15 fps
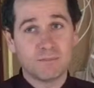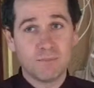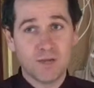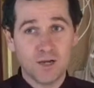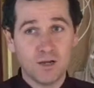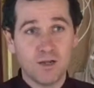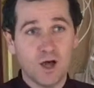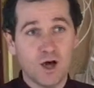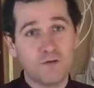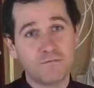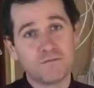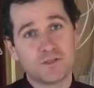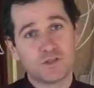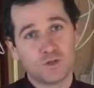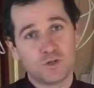the middle of
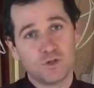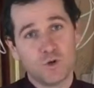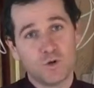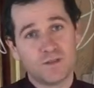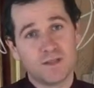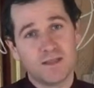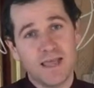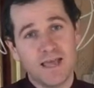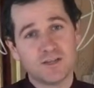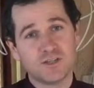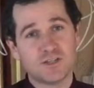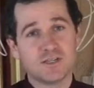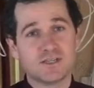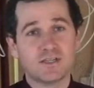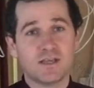the two northern
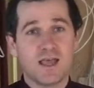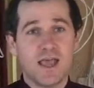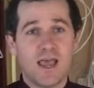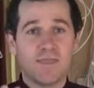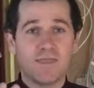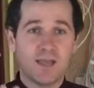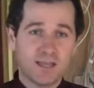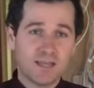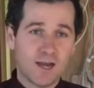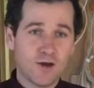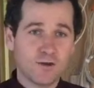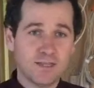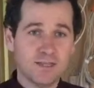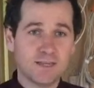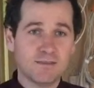lounges, and they're
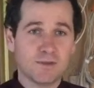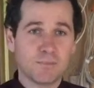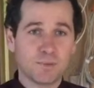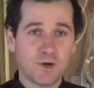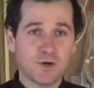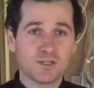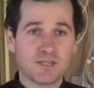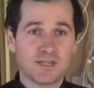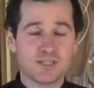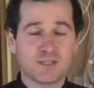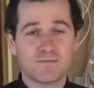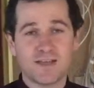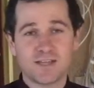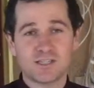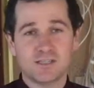currently in the process
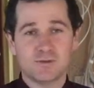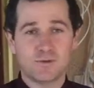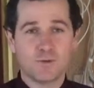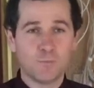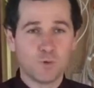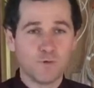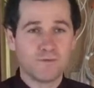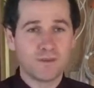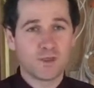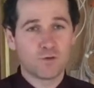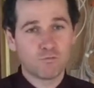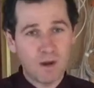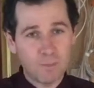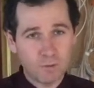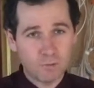of actually removing the
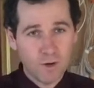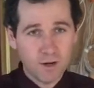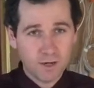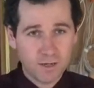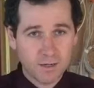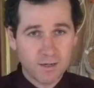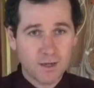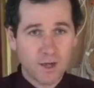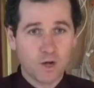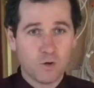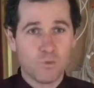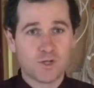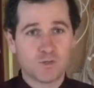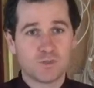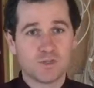rubber rock,
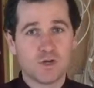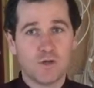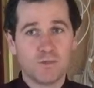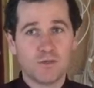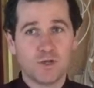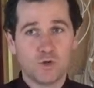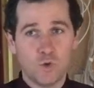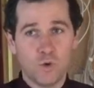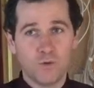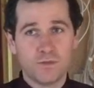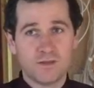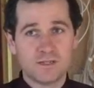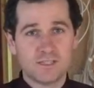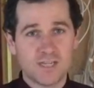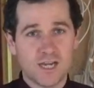which was on the
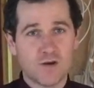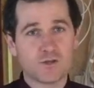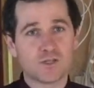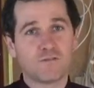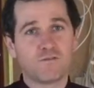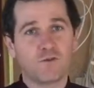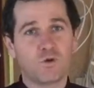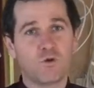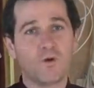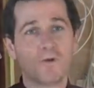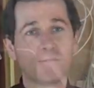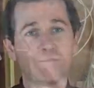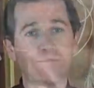northern terrace wall.